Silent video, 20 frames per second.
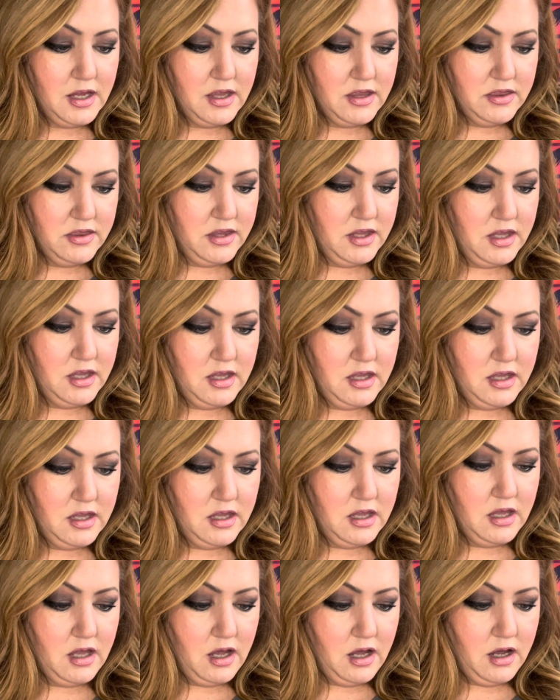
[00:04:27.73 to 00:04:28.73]

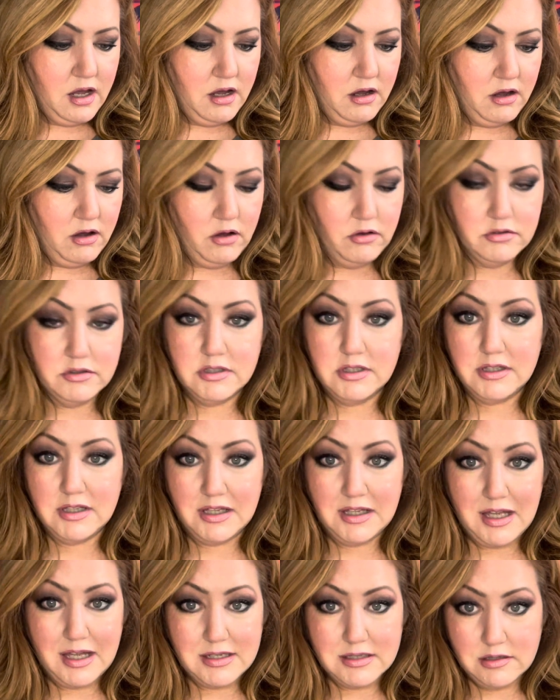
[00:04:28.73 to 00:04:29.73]
the the
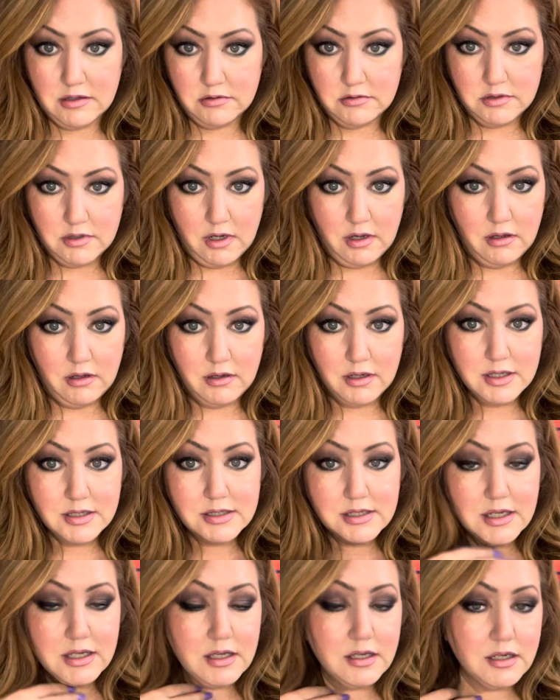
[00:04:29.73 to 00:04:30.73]
last Ulta haul I
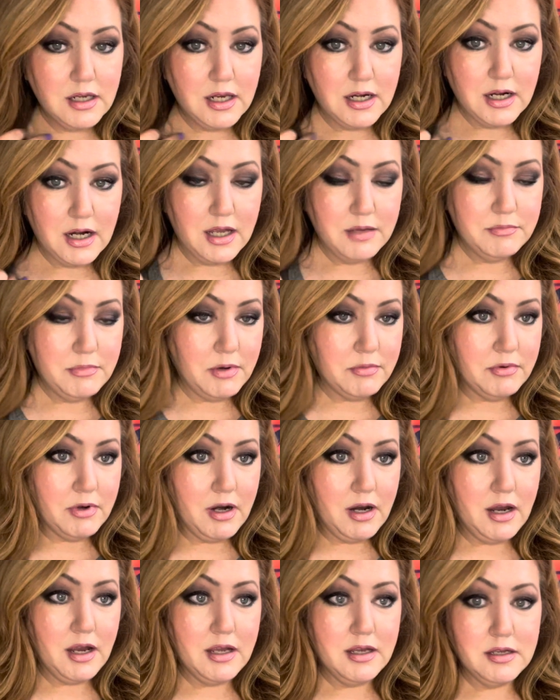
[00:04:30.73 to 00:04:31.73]
did, and I remember
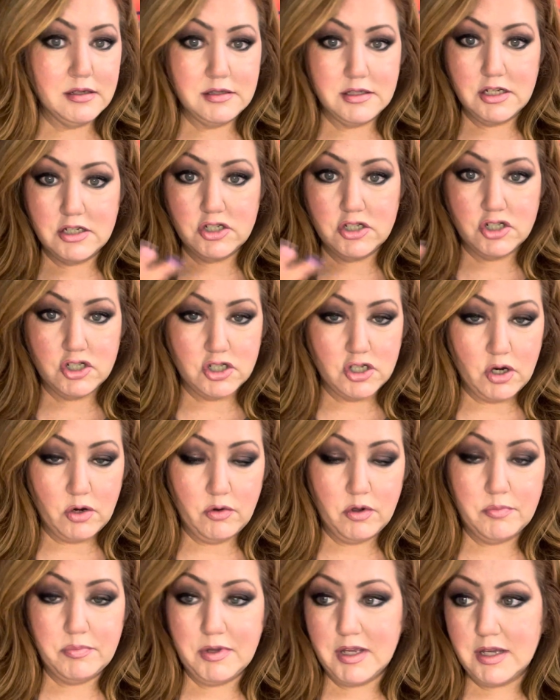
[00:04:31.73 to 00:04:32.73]
I didn't show
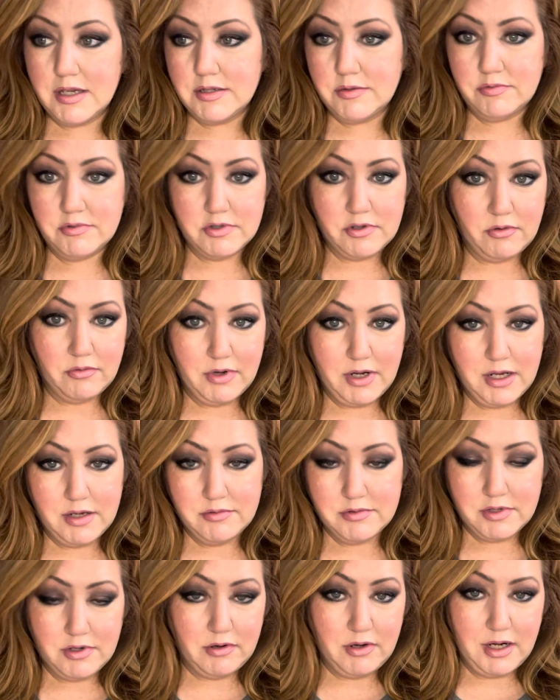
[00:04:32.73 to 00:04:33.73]
it because it was
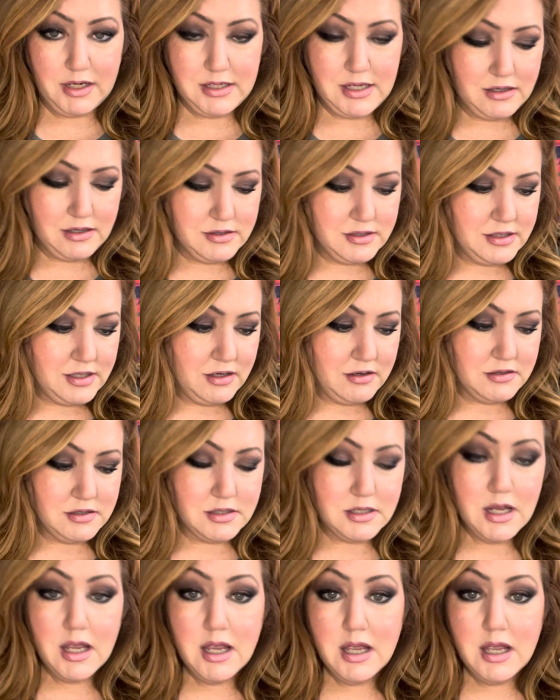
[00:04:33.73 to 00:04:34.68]
already downstairs.